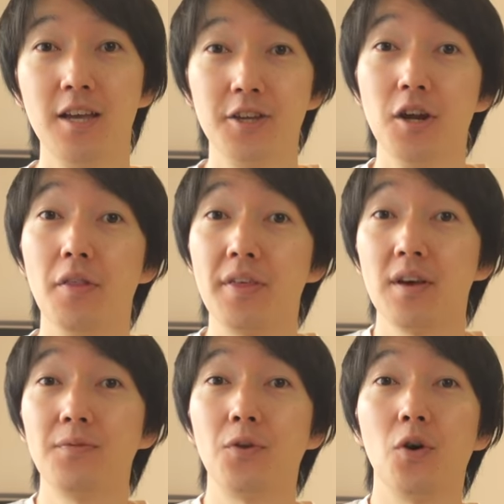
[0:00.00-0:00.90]
You know,
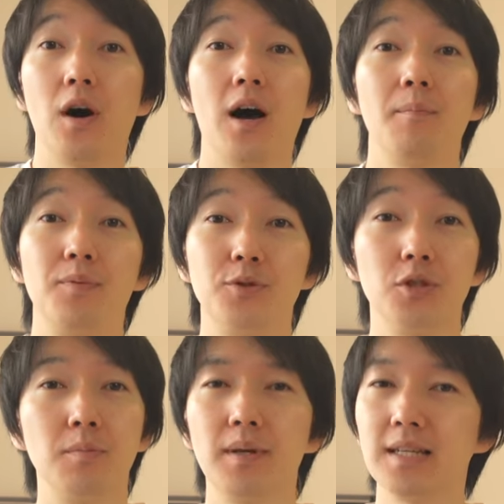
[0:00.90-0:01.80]
therefore, I
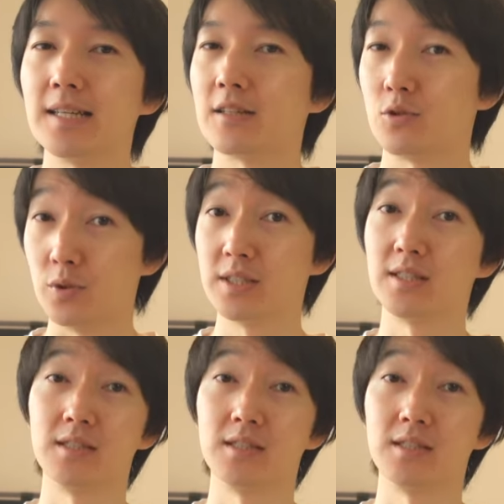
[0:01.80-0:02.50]
presume many tourist